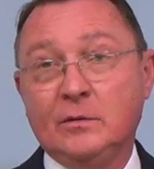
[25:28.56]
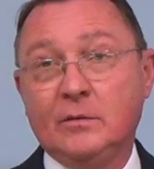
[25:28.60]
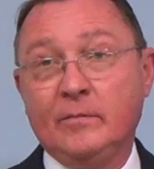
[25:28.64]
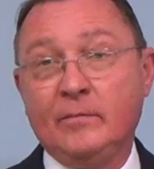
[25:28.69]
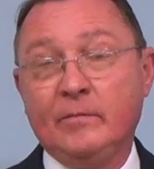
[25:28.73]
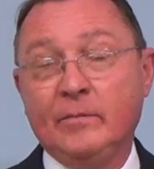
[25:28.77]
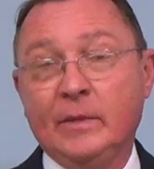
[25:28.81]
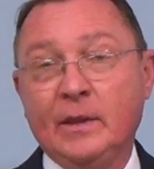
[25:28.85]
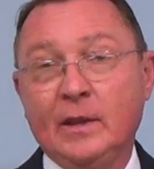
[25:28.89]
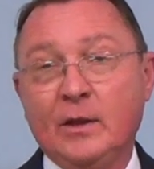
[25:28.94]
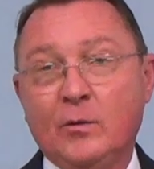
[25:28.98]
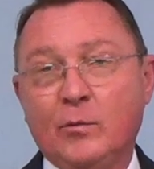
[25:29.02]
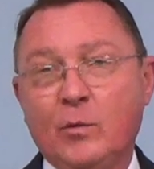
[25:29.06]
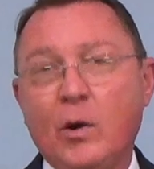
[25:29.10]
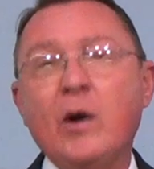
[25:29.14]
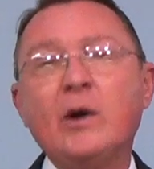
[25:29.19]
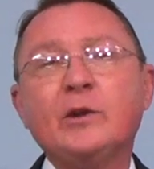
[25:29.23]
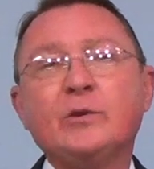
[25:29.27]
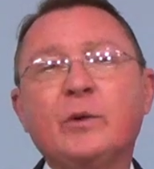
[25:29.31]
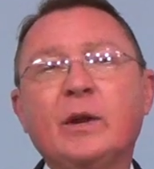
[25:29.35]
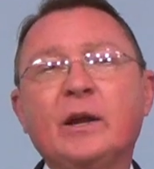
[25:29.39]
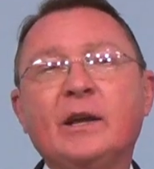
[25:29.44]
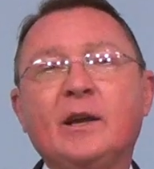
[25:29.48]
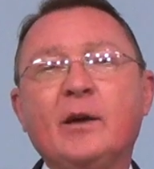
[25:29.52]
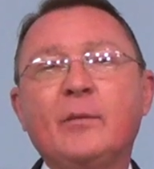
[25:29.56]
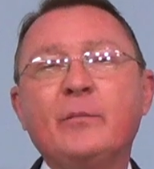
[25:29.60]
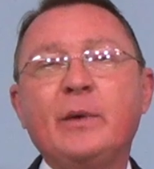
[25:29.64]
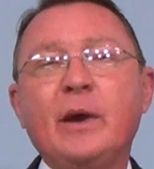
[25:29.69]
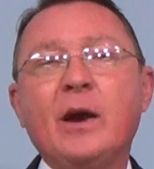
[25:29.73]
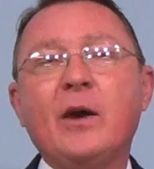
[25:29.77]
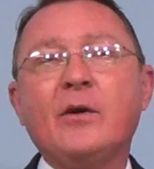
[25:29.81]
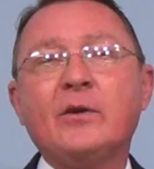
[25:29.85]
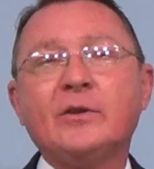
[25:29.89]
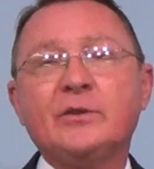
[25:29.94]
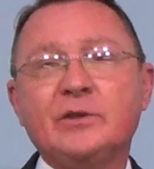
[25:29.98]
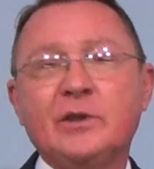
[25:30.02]
We always want to
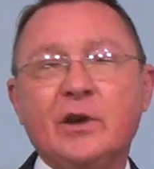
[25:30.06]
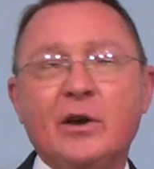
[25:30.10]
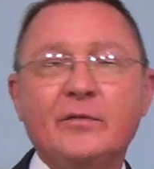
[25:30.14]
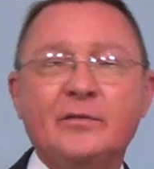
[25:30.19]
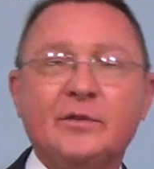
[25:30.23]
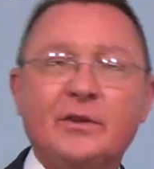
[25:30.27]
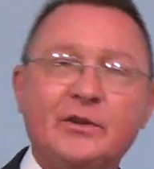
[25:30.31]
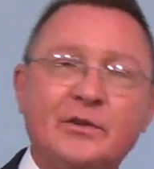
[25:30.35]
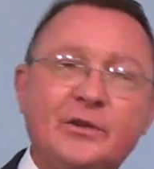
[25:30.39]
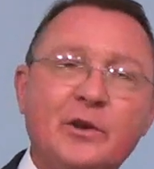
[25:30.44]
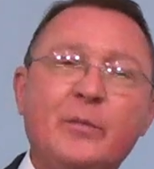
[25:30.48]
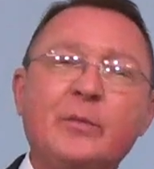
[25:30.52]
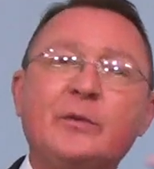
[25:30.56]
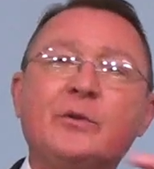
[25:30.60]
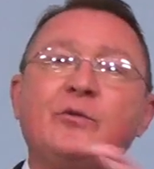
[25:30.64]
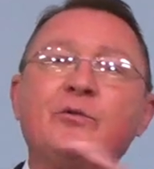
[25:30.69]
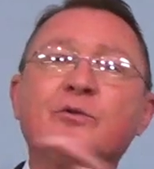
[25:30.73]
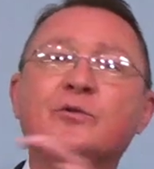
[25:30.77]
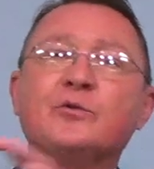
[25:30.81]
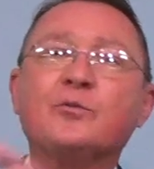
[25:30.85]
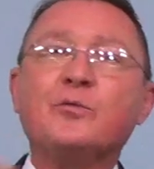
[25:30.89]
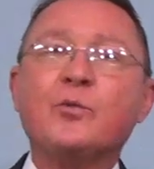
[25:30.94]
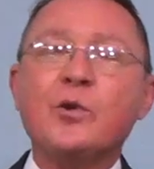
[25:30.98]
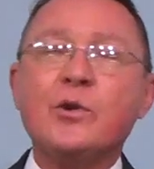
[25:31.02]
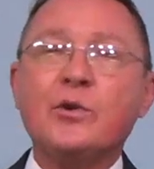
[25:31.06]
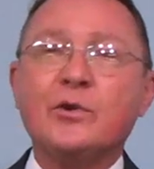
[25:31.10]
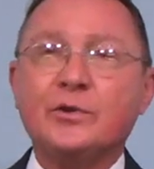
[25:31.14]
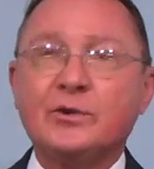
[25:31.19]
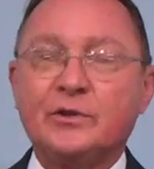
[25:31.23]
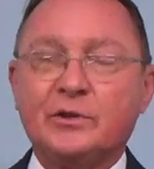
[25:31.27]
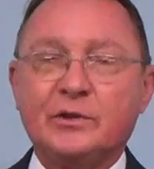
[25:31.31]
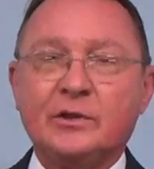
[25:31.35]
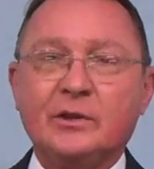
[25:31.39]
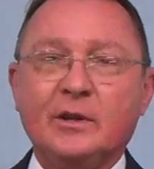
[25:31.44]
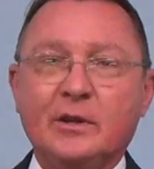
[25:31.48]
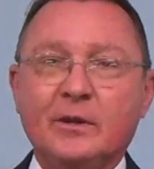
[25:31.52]
compare ourselves to someone who's
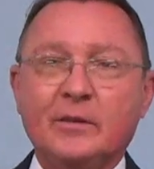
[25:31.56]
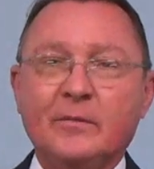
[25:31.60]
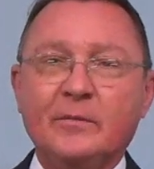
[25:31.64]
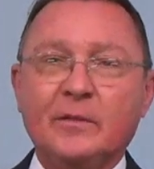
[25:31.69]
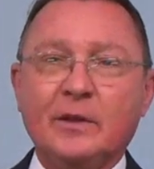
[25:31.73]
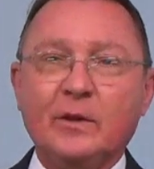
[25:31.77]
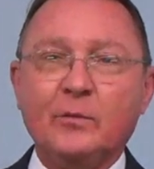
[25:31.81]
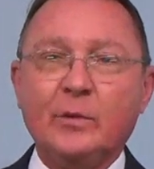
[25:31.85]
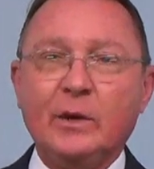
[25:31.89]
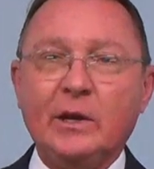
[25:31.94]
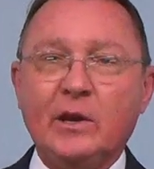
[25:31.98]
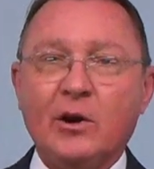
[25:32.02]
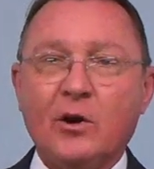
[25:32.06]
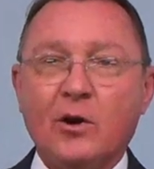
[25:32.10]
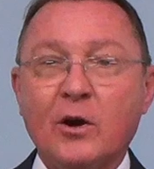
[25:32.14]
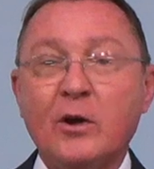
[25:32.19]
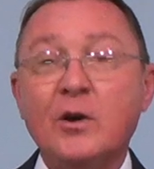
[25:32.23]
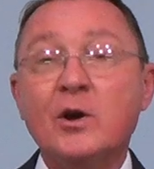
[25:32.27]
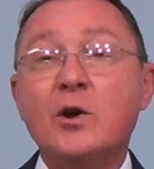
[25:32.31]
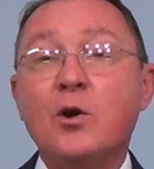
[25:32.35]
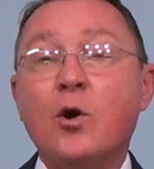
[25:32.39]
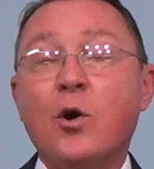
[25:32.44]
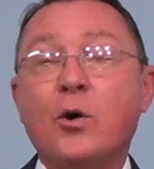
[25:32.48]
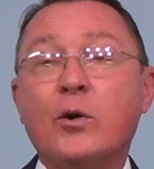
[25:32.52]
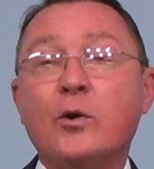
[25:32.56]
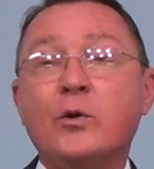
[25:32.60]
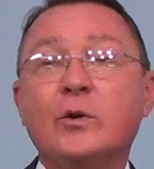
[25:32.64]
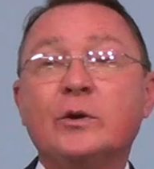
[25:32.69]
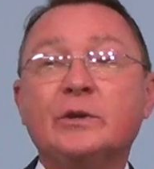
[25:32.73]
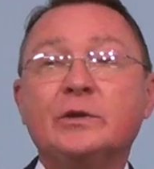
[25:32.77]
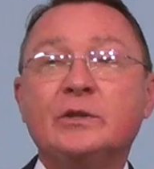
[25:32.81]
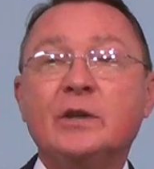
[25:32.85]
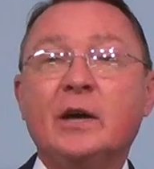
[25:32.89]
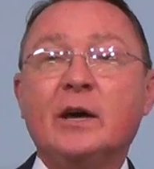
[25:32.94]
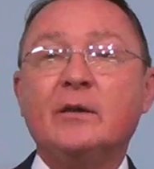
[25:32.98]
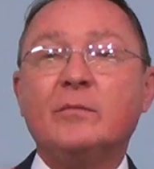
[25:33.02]
worse than we are or who
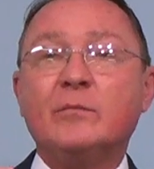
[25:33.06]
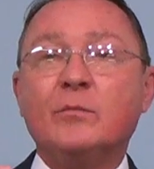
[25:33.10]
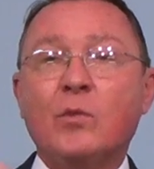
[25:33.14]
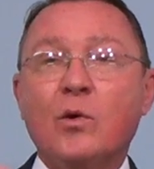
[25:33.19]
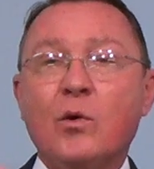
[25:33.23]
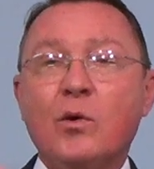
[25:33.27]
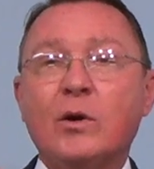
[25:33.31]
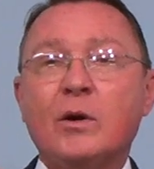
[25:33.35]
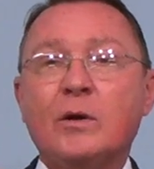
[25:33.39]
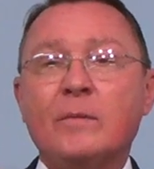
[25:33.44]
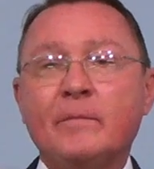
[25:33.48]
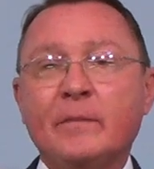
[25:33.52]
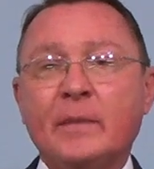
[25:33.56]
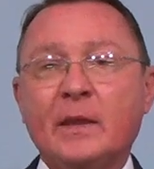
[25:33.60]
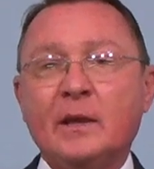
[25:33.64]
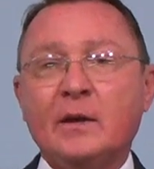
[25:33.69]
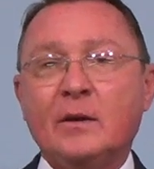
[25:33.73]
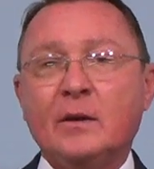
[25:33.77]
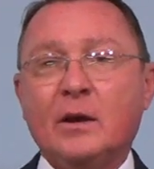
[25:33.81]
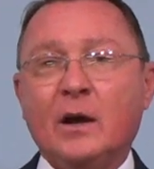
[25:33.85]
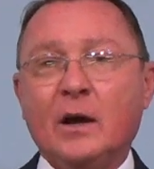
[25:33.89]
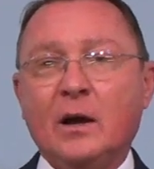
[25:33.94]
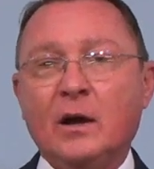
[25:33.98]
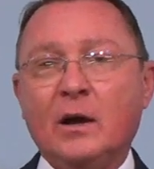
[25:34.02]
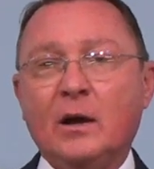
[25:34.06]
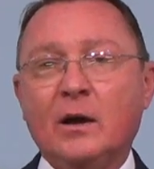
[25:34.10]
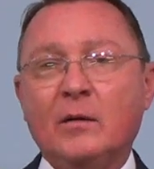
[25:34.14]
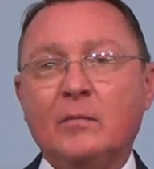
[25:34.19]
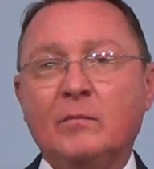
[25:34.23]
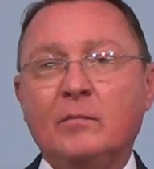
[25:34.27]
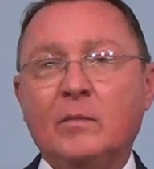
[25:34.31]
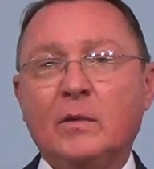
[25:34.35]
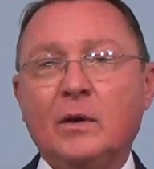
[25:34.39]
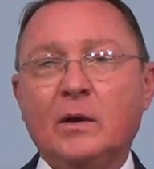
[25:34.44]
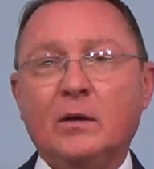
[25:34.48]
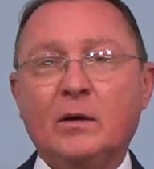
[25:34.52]
has done more
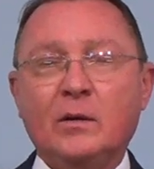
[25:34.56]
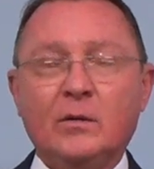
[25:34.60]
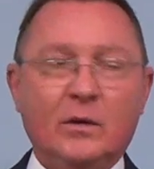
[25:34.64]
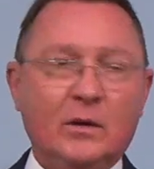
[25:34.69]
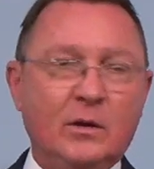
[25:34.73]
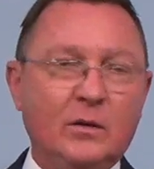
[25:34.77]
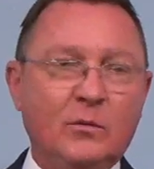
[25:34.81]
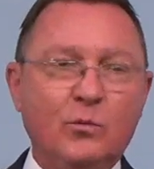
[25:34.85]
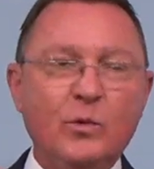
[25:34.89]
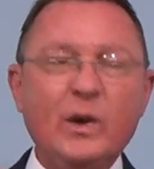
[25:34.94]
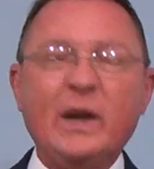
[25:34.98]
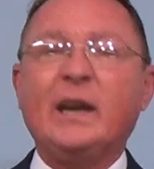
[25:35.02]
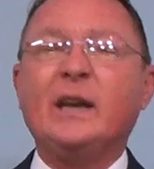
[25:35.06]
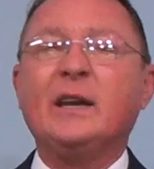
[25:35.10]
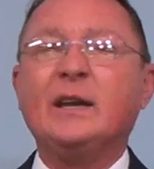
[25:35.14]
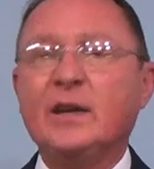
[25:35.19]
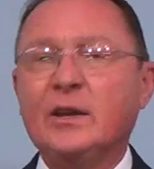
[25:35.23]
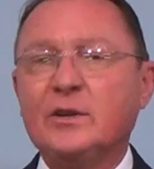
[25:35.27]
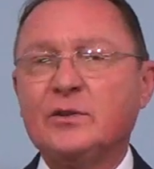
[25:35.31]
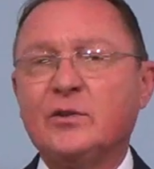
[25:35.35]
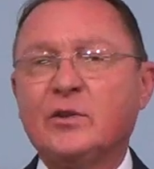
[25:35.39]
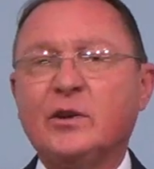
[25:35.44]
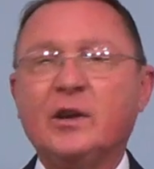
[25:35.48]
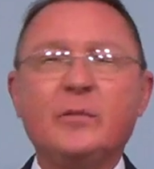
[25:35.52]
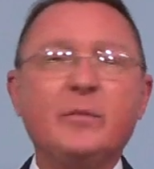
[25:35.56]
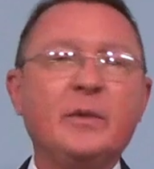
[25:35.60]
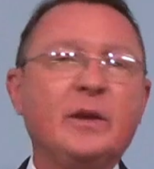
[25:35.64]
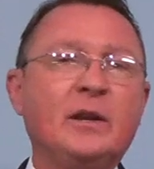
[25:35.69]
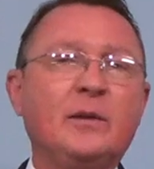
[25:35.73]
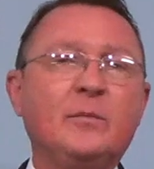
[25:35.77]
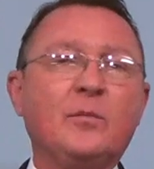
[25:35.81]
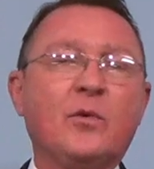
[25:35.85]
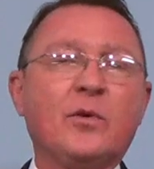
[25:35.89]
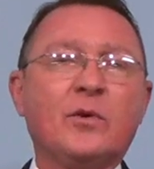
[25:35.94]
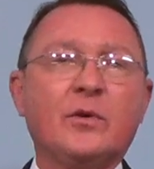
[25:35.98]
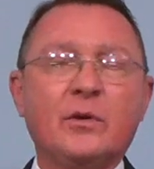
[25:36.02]
um, wickedness or
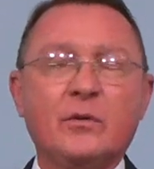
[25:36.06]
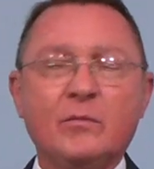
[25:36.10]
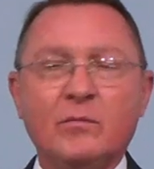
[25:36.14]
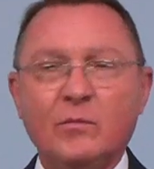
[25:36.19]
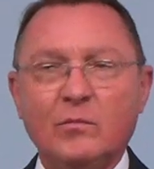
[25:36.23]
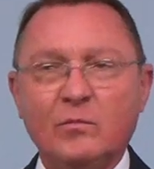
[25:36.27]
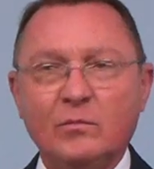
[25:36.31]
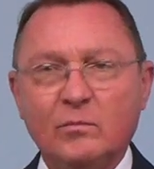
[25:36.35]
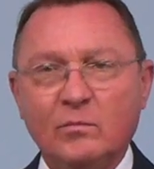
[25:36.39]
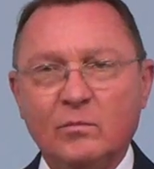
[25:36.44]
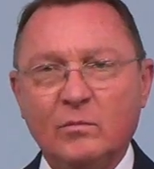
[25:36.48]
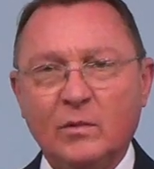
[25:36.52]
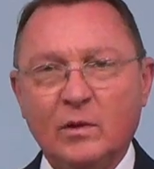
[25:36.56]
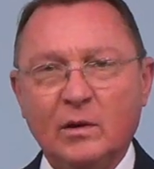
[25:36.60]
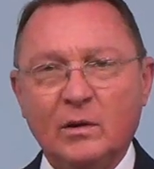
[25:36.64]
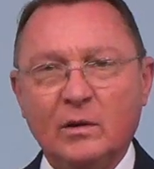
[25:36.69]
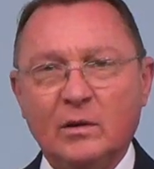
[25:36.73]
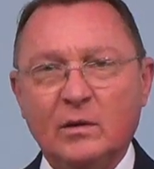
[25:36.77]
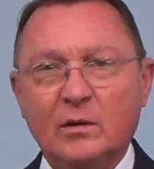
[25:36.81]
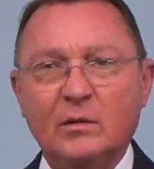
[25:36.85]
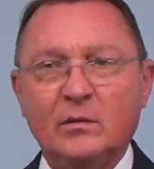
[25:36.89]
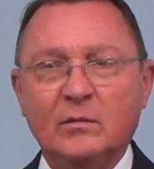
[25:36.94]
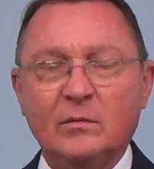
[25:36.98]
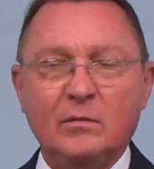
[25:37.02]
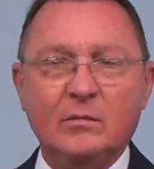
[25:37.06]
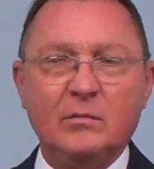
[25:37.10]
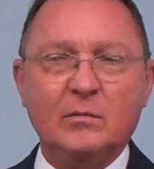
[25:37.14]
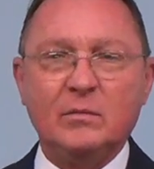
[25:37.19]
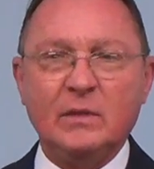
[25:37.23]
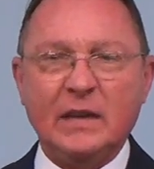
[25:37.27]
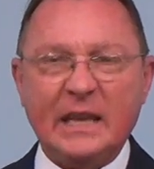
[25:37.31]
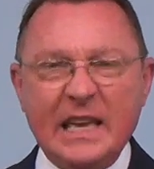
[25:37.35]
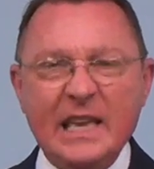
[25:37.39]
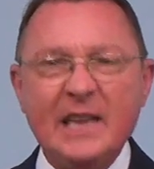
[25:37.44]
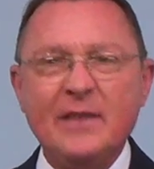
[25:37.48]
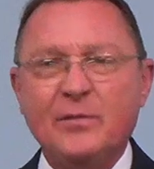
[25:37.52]
committed more uh,
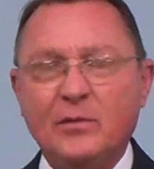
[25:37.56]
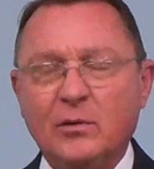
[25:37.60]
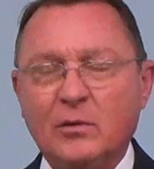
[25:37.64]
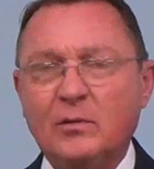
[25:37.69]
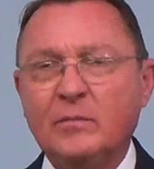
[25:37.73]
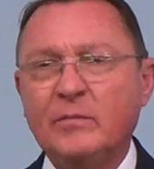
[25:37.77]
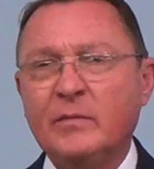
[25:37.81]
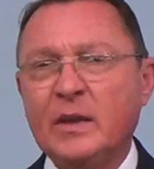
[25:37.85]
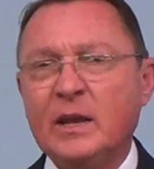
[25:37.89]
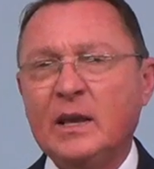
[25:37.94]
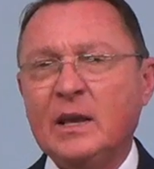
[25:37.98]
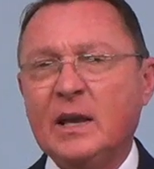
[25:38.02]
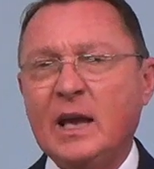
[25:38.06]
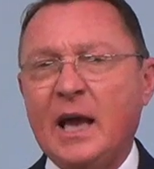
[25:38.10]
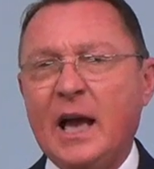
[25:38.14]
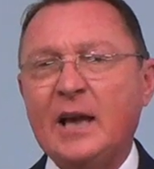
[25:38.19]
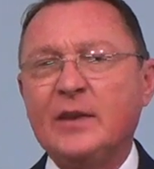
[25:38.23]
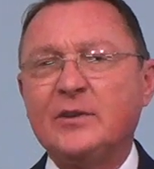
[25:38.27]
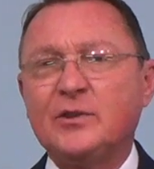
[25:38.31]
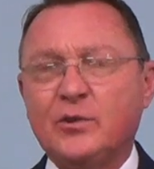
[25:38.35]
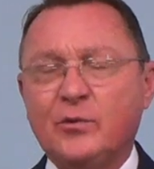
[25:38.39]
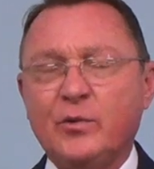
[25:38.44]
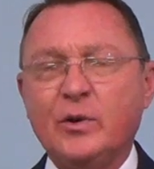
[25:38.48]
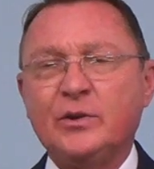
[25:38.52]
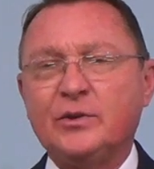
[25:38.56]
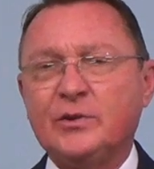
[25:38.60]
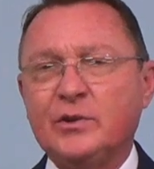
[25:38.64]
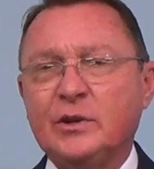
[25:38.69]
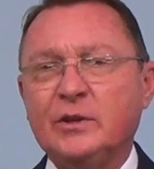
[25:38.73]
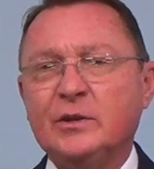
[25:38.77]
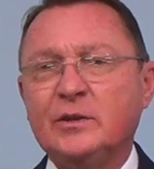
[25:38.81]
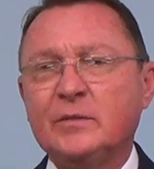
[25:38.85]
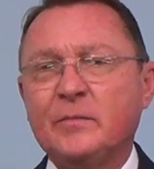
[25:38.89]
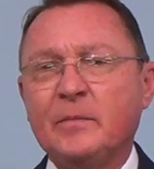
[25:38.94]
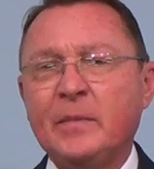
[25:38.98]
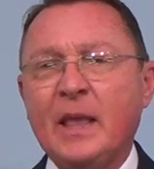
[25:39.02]
evil as
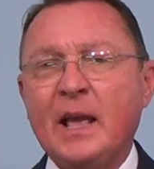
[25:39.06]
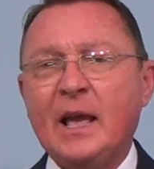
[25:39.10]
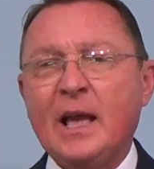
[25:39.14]
Christians.